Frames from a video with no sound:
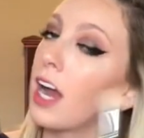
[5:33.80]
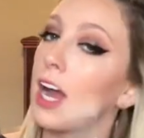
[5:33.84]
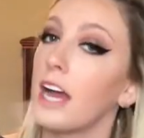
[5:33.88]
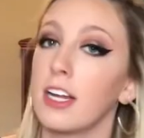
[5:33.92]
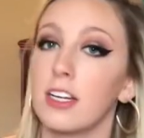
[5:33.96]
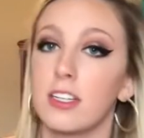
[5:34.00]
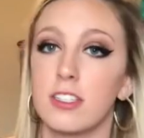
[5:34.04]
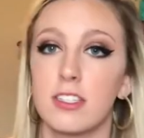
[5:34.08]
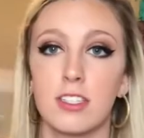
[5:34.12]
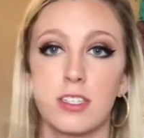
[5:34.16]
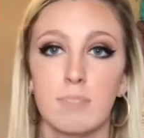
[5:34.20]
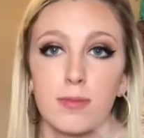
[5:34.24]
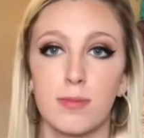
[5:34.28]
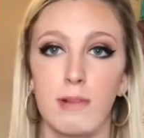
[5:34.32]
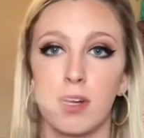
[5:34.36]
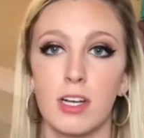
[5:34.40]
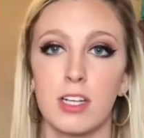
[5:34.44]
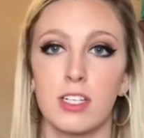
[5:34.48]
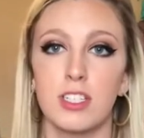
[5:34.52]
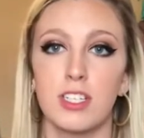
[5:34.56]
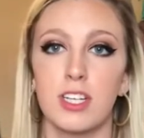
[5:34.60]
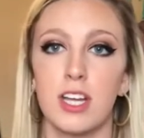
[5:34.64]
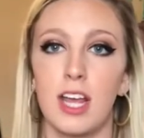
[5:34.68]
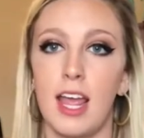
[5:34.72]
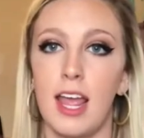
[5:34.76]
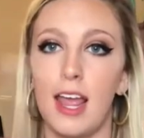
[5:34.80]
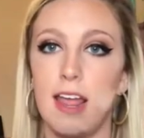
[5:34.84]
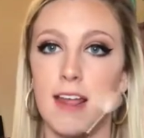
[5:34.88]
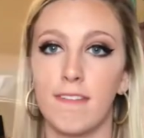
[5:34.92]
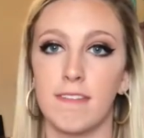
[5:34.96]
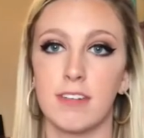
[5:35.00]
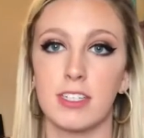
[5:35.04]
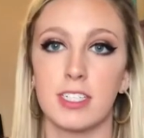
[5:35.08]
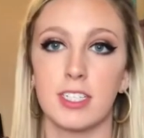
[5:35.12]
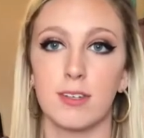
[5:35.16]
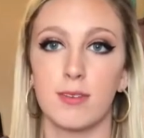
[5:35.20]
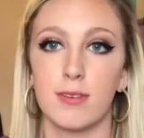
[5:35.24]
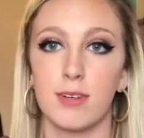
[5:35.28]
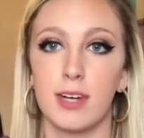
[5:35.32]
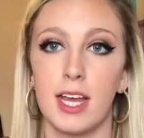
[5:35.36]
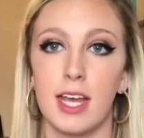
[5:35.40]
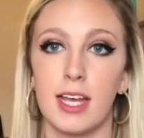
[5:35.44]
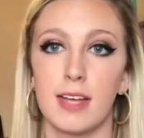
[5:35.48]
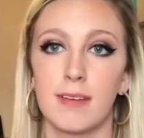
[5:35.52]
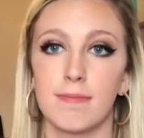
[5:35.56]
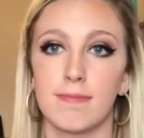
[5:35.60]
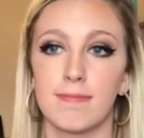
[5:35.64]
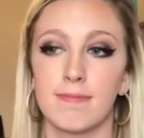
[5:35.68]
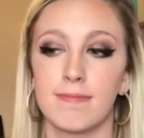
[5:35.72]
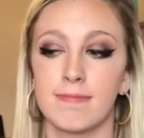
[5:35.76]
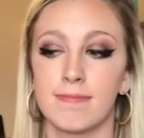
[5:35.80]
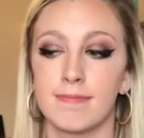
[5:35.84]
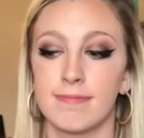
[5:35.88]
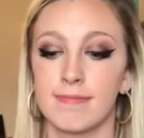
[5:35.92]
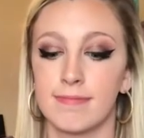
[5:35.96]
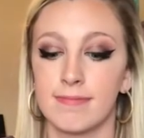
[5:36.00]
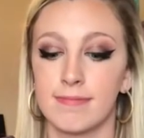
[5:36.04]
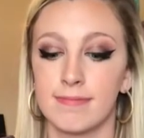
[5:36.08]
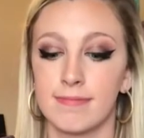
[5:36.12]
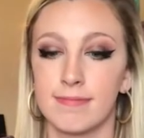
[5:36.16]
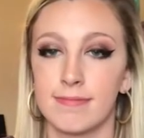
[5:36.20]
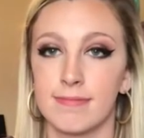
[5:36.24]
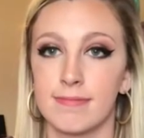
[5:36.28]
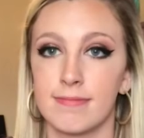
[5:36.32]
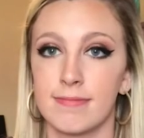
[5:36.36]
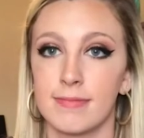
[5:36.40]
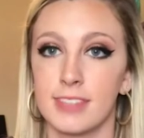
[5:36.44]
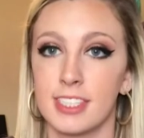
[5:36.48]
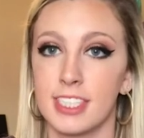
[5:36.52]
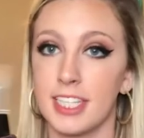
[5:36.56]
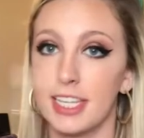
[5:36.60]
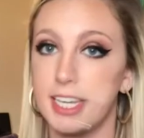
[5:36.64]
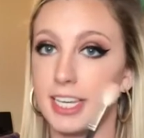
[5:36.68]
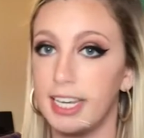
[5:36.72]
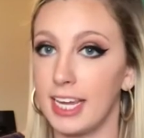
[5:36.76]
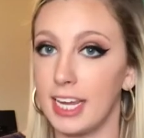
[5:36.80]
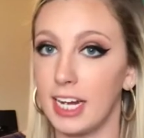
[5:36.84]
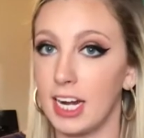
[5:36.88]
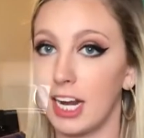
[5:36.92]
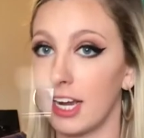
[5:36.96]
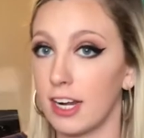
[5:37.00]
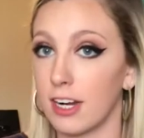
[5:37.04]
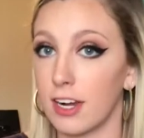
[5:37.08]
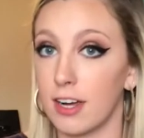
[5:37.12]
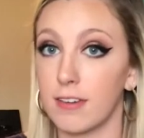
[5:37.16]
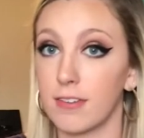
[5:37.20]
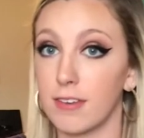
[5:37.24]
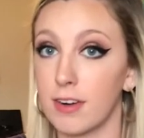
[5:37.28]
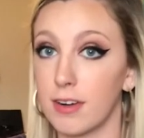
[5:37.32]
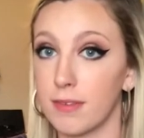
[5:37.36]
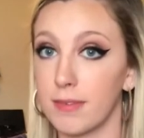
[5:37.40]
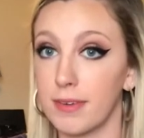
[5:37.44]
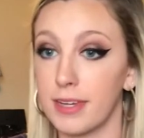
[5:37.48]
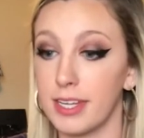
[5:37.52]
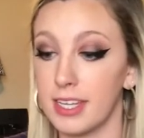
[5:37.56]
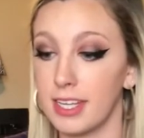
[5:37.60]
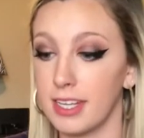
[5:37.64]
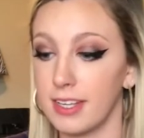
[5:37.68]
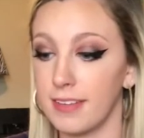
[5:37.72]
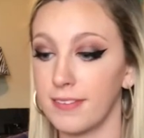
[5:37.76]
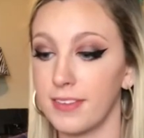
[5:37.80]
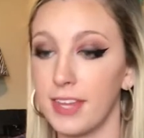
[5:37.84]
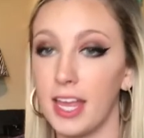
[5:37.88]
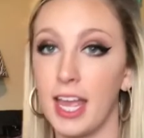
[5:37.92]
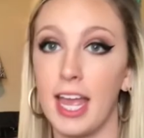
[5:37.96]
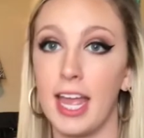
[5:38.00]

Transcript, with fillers: I use this brush every single day. You cannot go wrong with it.